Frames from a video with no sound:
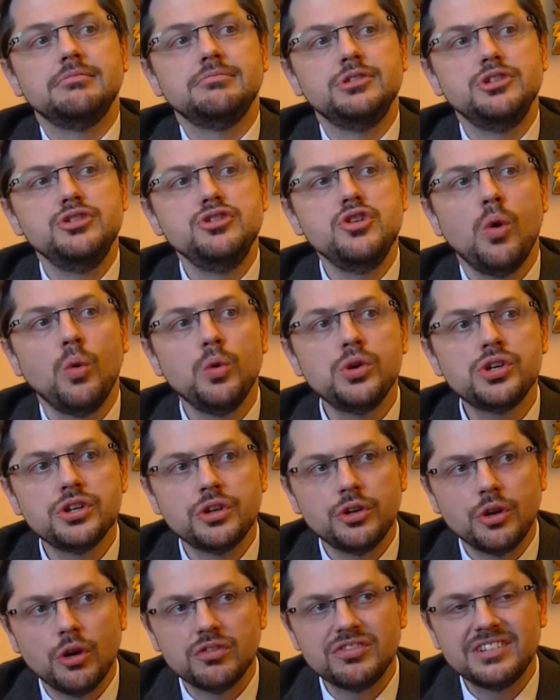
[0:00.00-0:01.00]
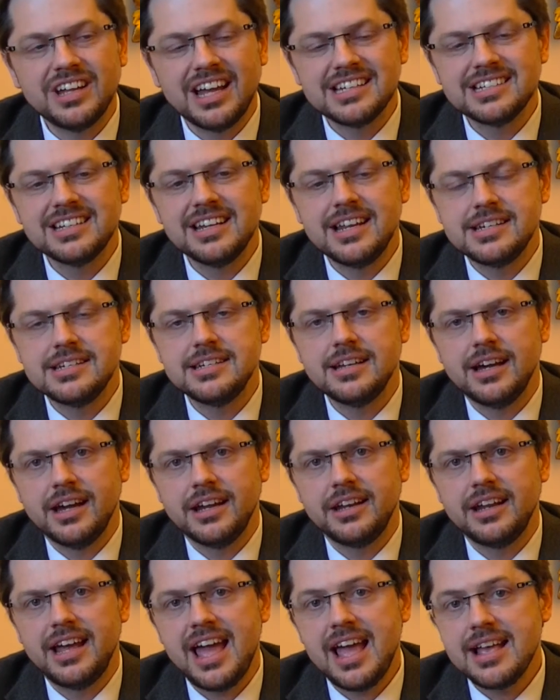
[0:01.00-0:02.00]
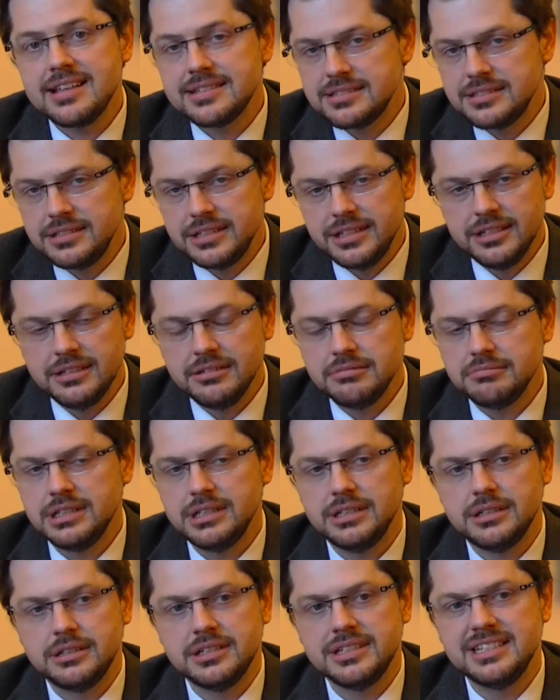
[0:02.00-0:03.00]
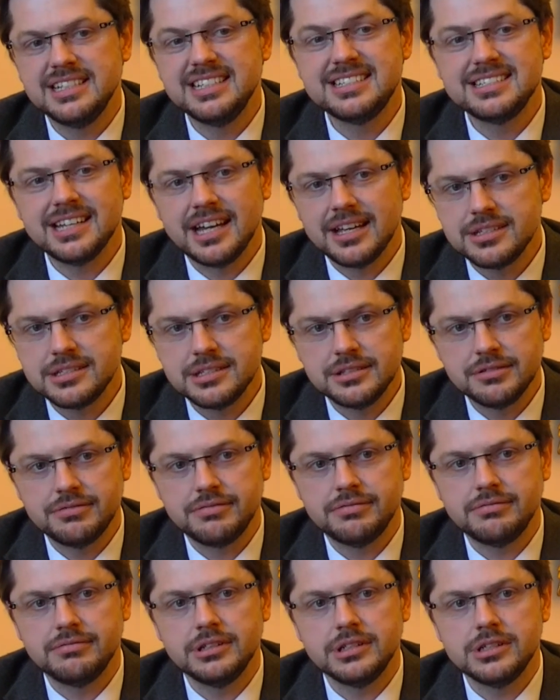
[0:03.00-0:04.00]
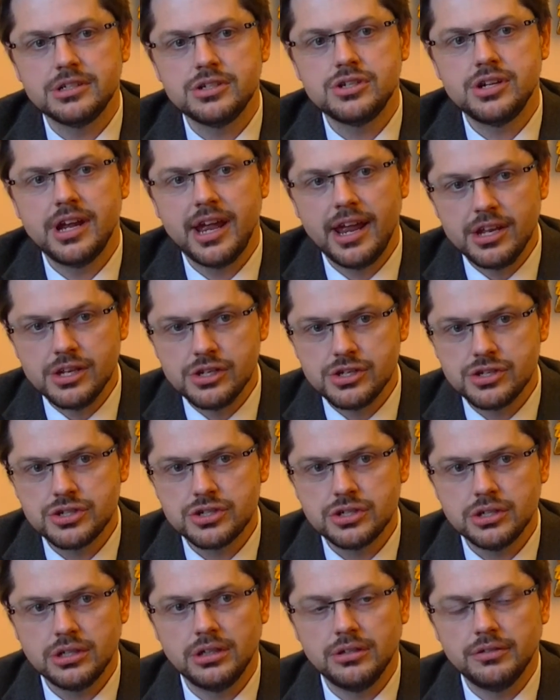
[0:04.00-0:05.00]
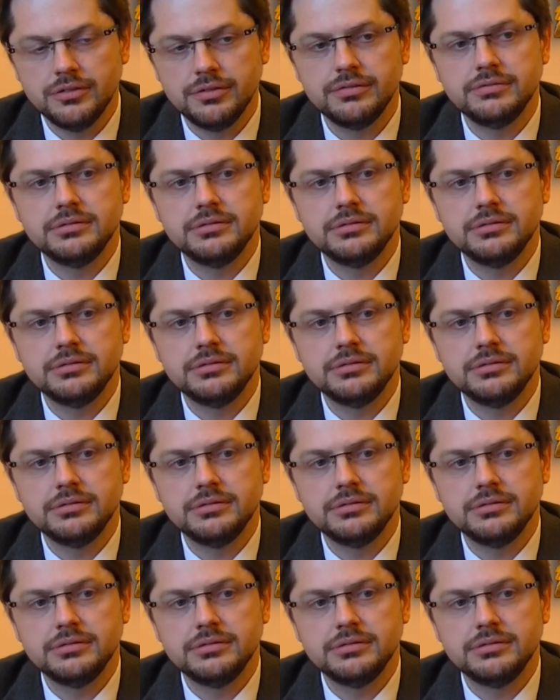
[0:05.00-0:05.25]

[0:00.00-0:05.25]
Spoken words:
notion of 1989 as the decisive change of